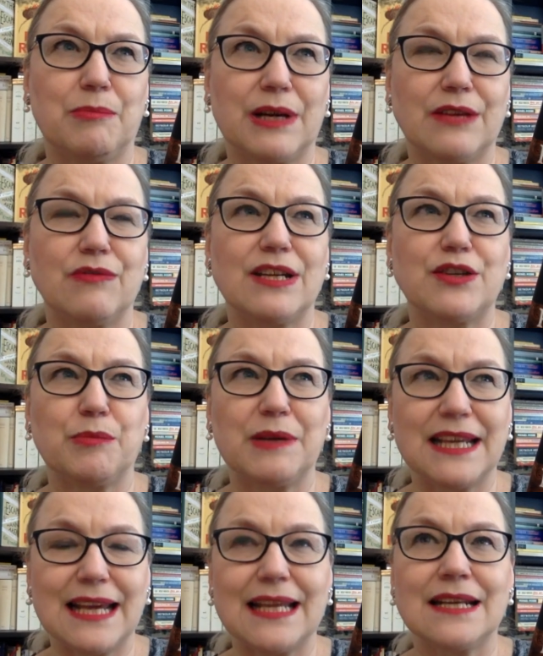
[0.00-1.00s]
buddy read to
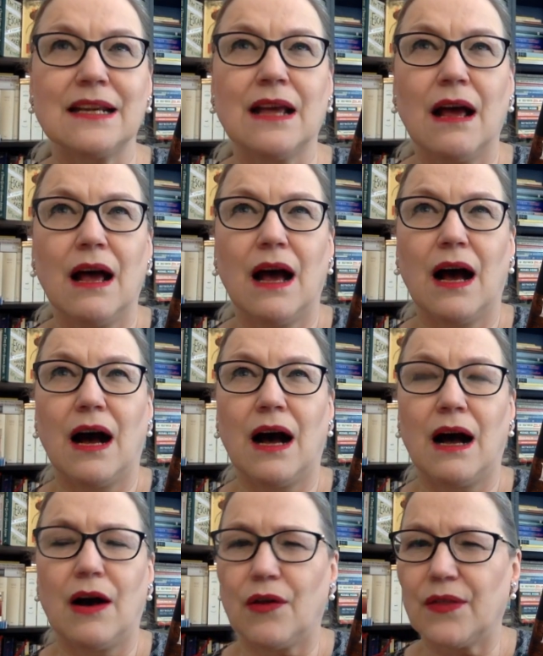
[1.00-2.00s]
begin
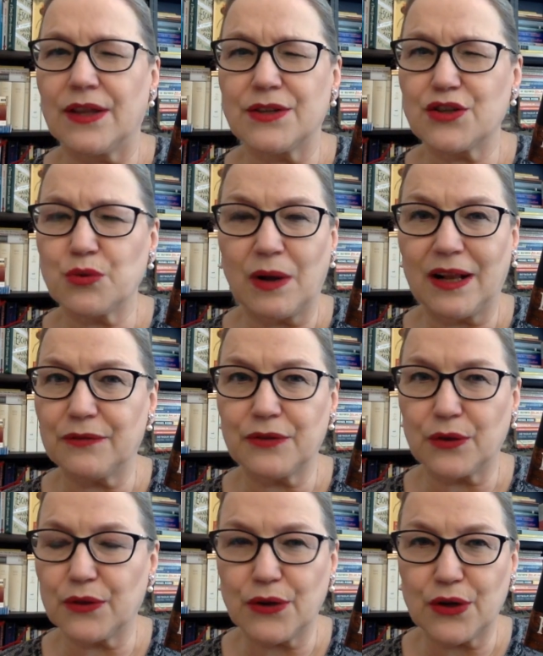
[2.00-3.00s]
on the 12th
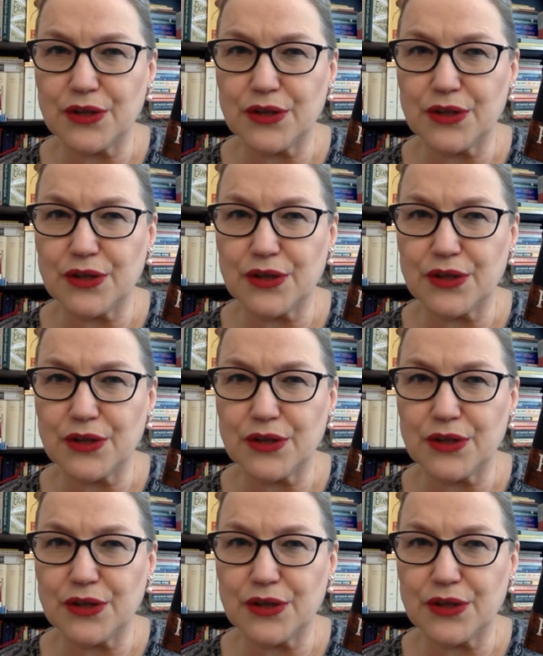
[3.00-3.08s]
of